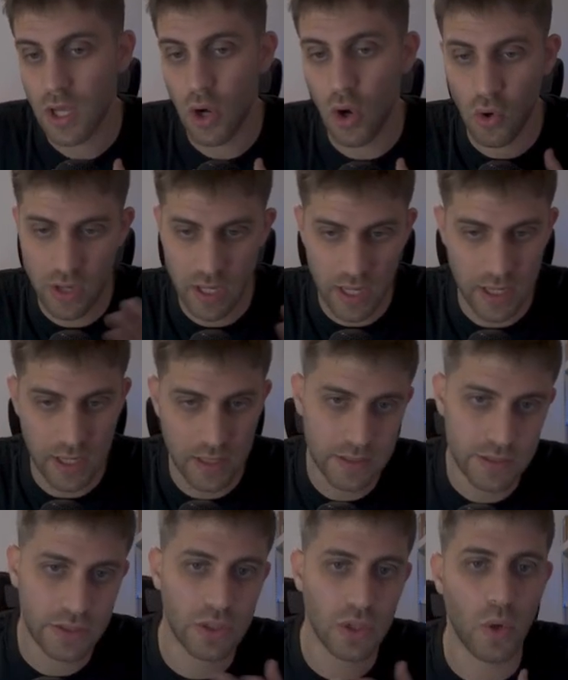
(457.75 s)
Okay,
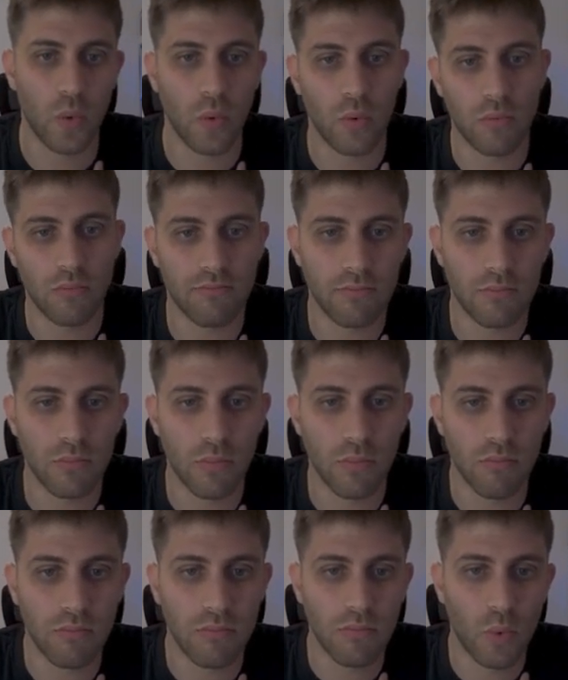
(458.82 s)
so,
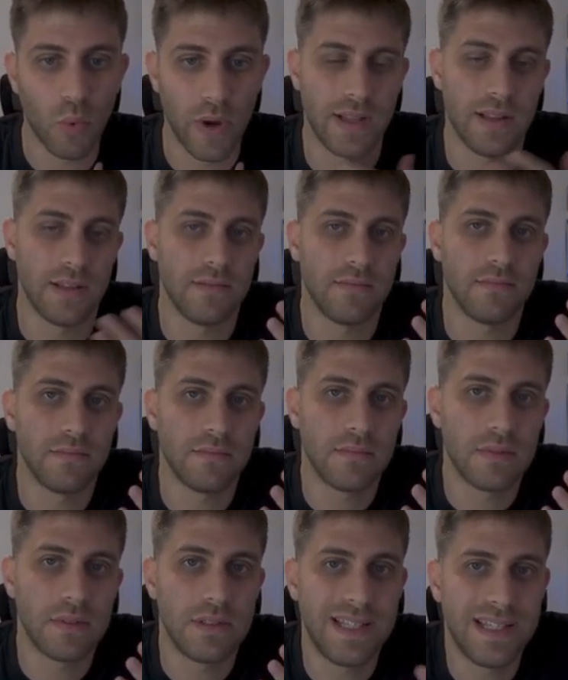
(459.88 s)
well,
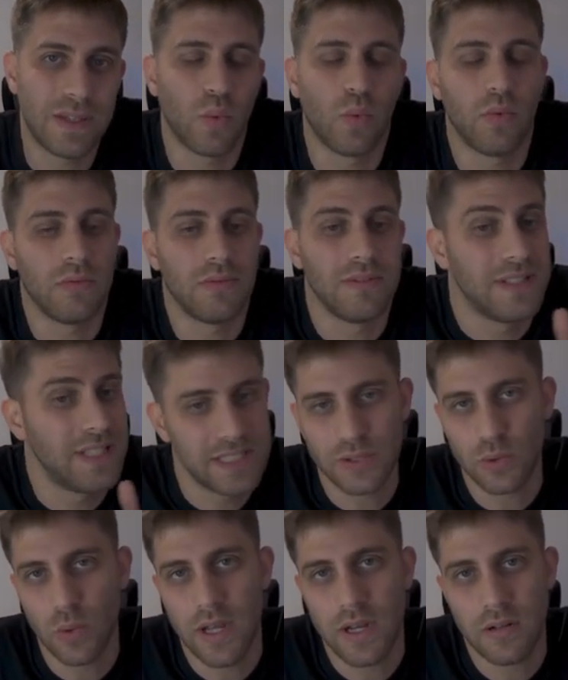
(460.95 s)
this
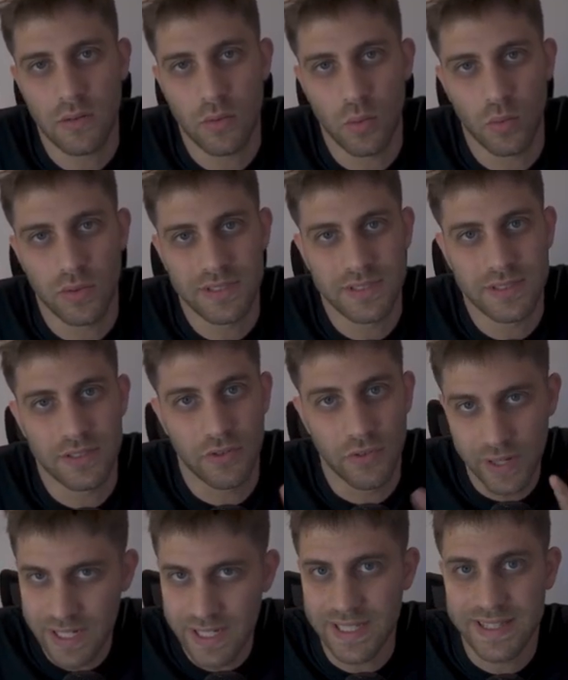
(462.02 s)
one was
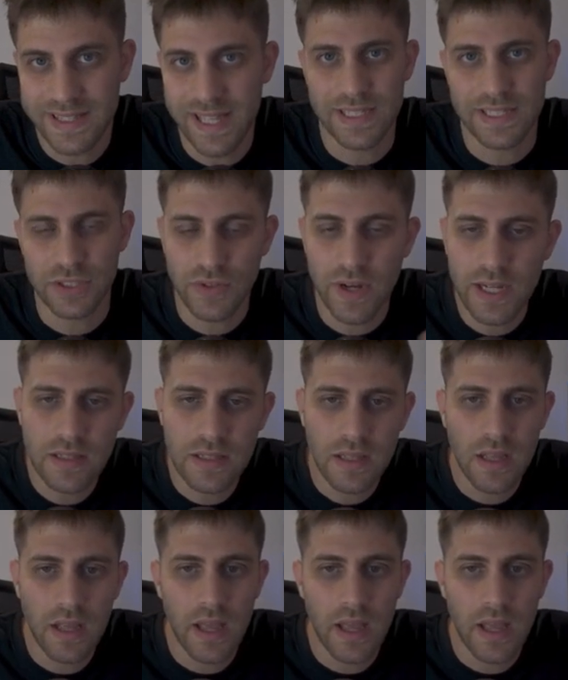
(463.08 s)
really intense, right?